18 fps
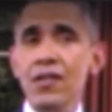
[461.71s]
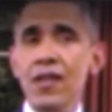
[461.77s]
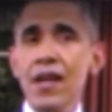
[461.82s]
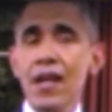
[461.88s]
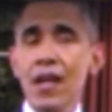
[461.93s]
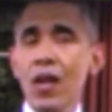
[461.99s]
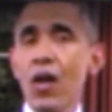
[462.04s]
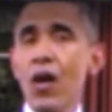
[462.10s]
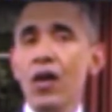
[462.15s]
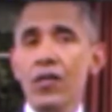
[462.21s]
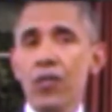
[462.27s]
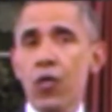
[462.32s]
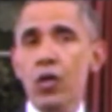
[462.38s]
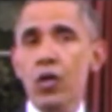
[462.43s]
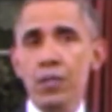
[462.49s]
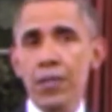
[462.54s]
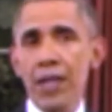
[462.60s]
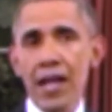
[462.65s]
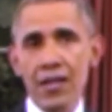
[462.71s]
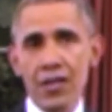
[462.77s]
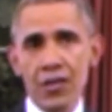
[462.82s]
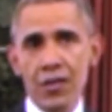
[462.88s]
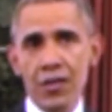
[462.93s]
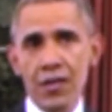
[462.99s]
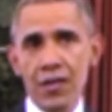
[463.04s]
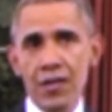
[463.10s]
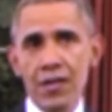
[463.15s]
and law enforcement
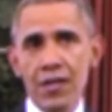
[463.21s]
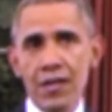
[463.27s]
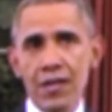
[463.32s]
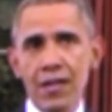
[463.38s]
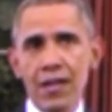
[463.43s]
agencies